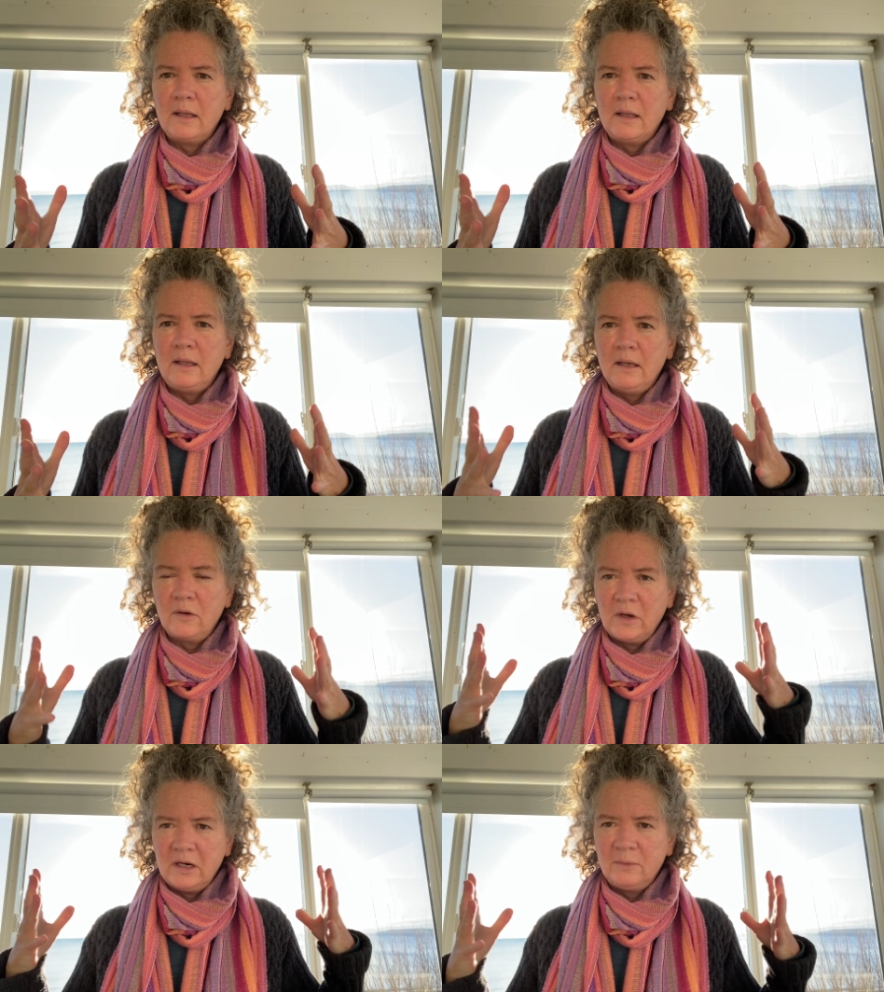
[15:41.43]
the
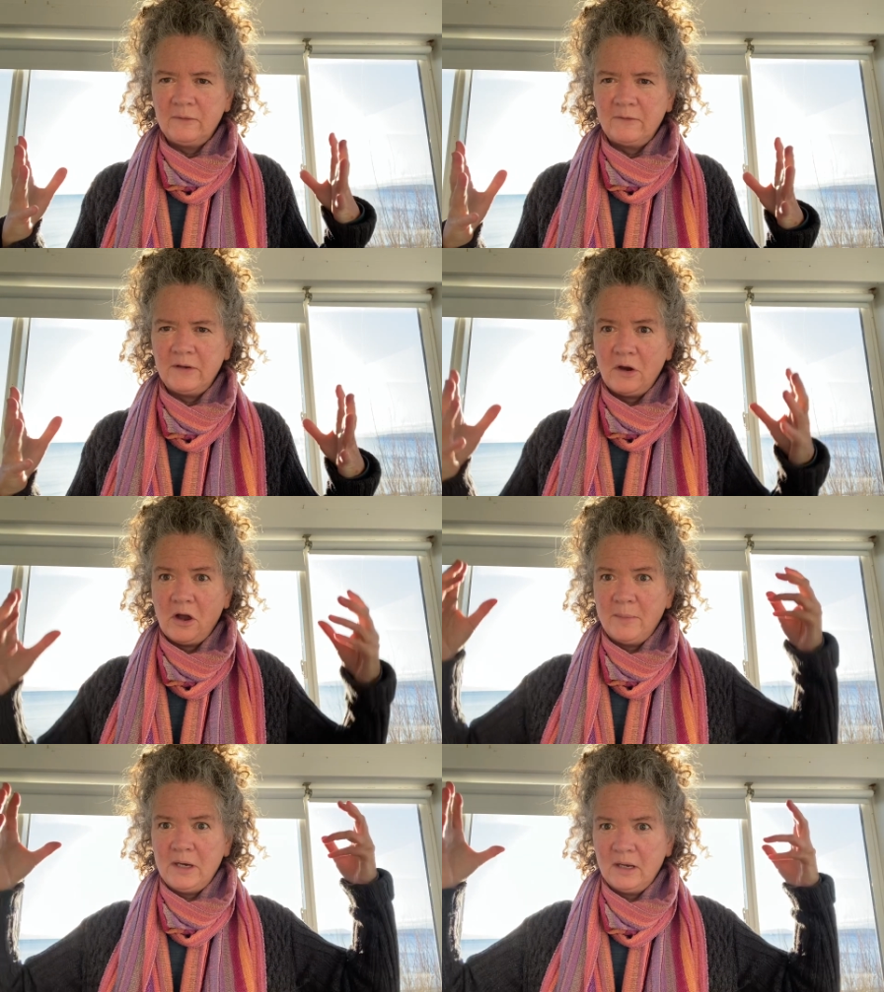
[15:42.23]
incredible
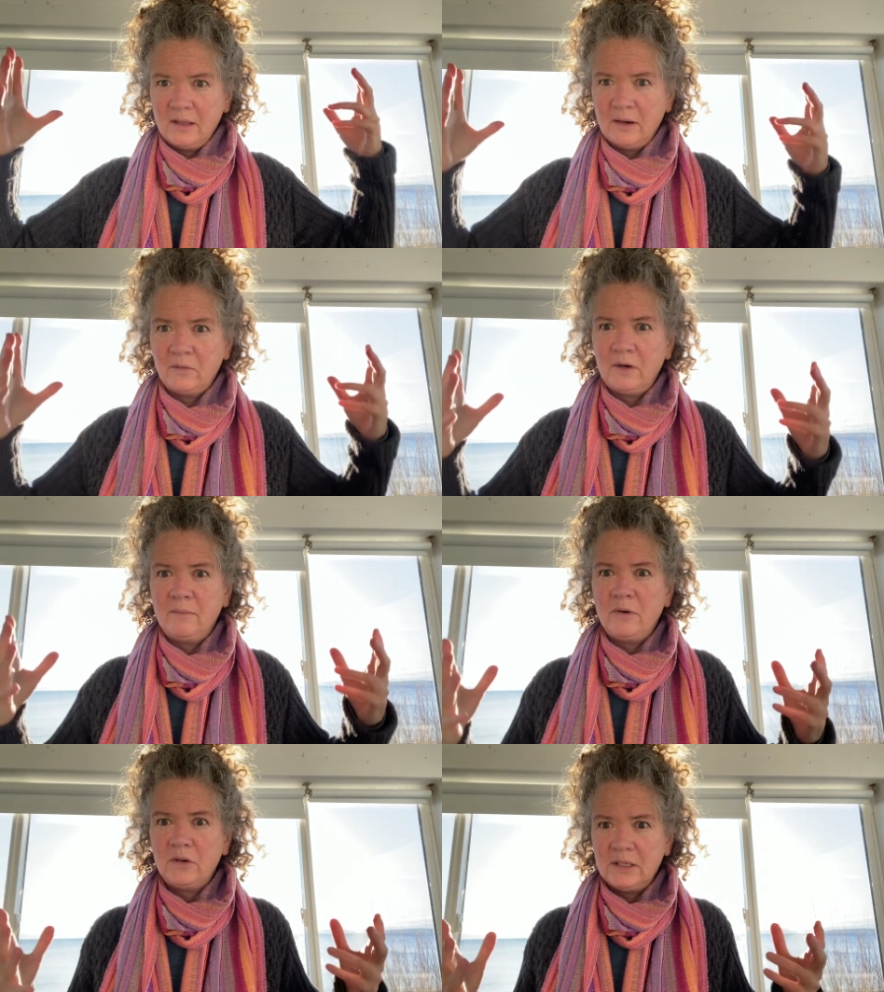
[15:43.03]
phenomena that we're
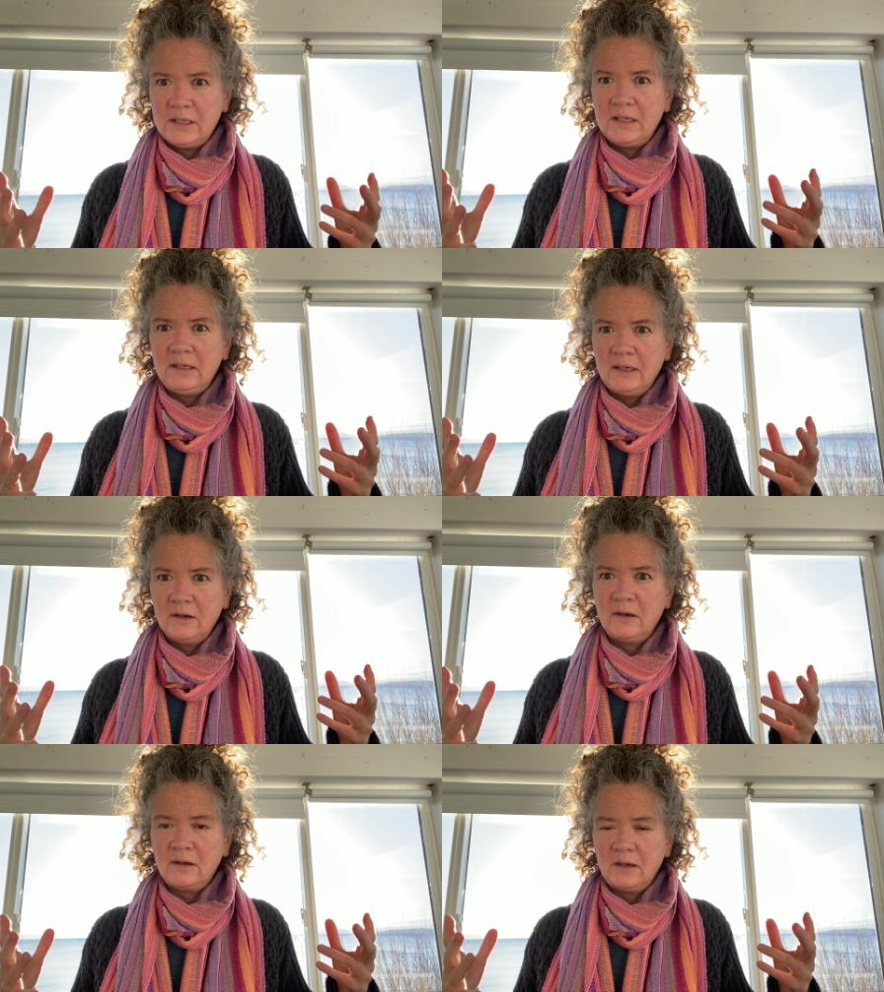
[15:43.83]
immersed in
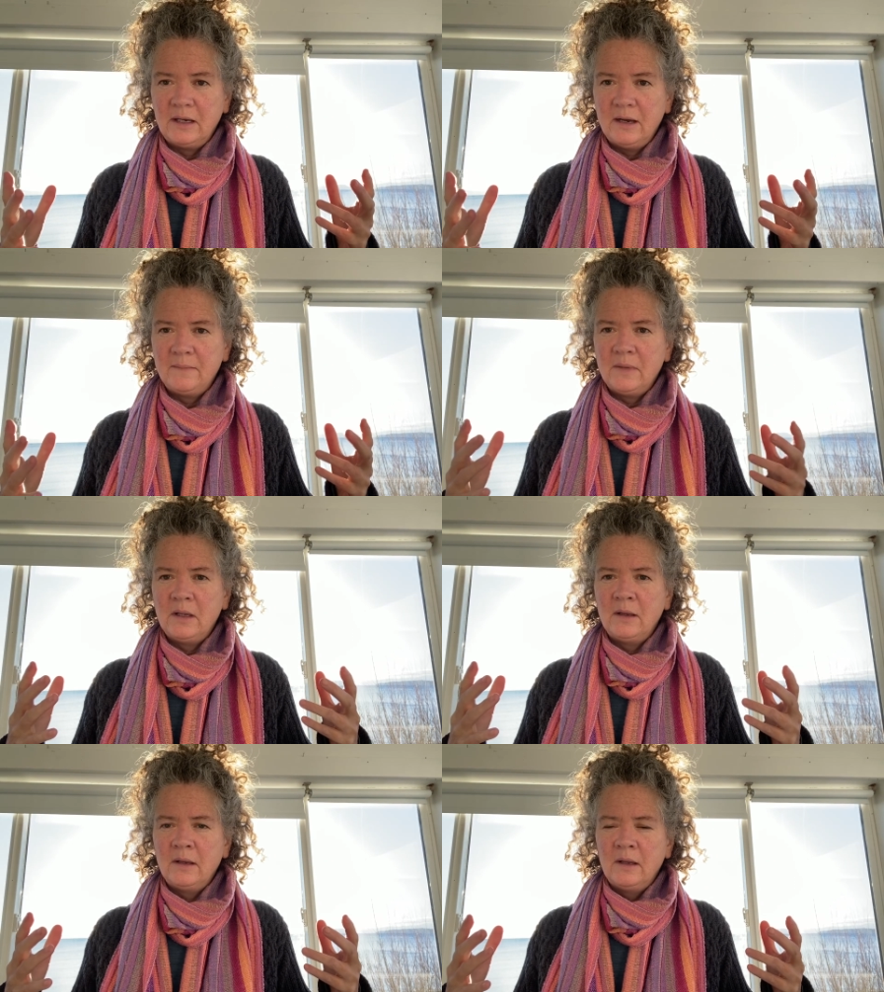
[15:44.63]
here. Yeah.
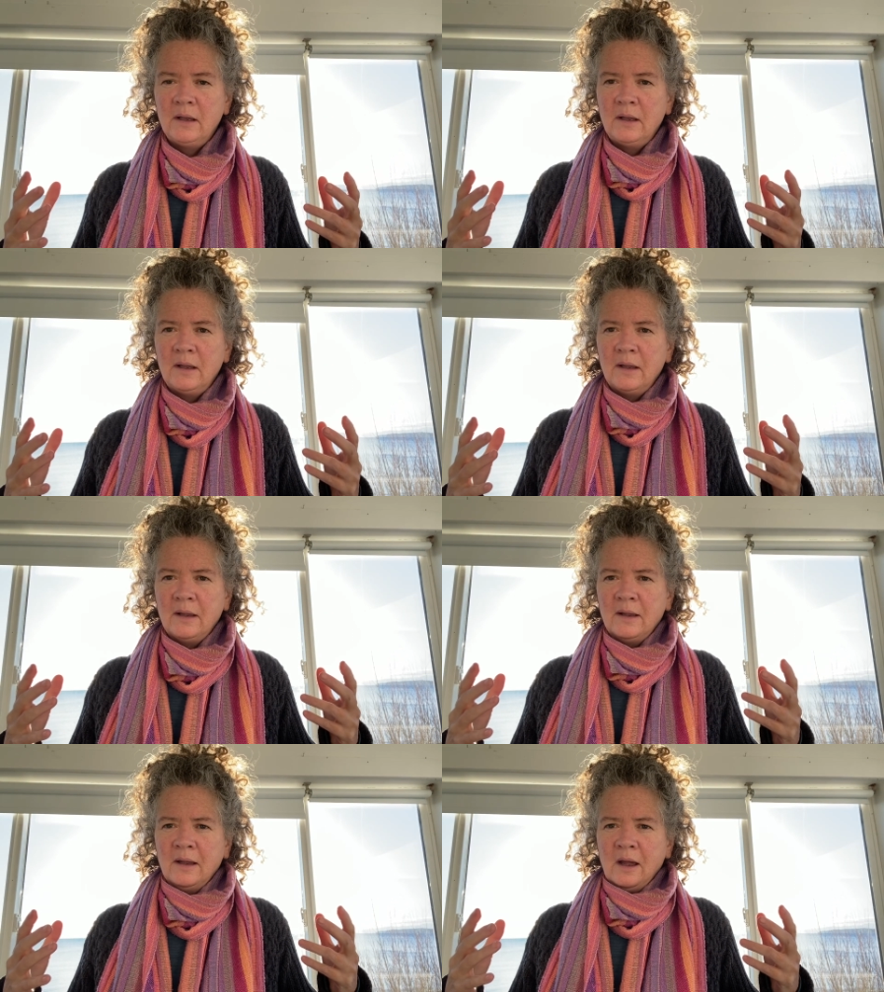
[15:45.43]

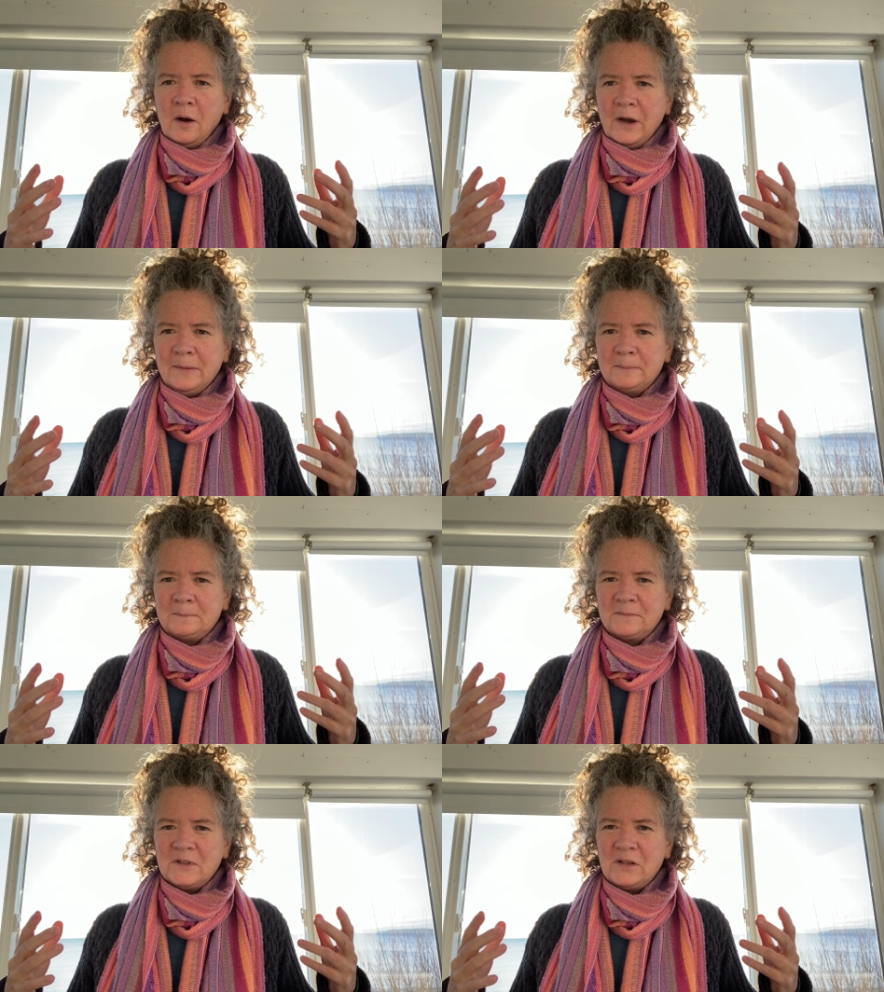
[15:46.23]
All right.
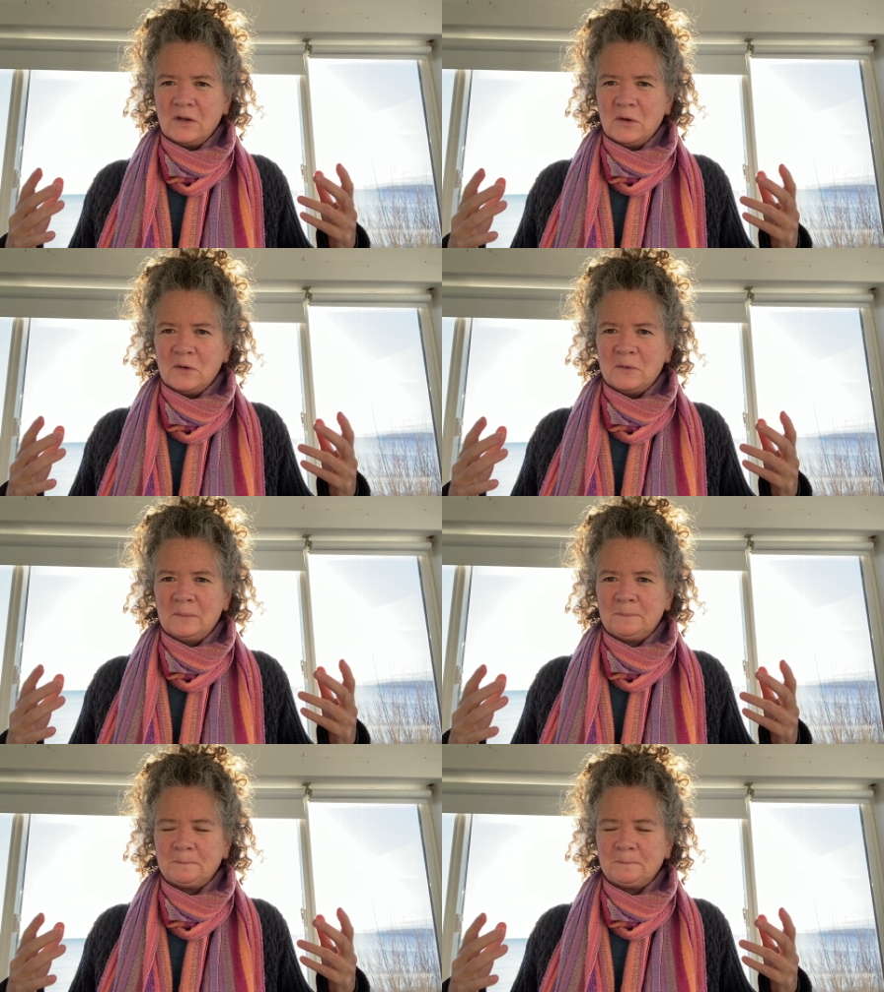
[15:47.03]
So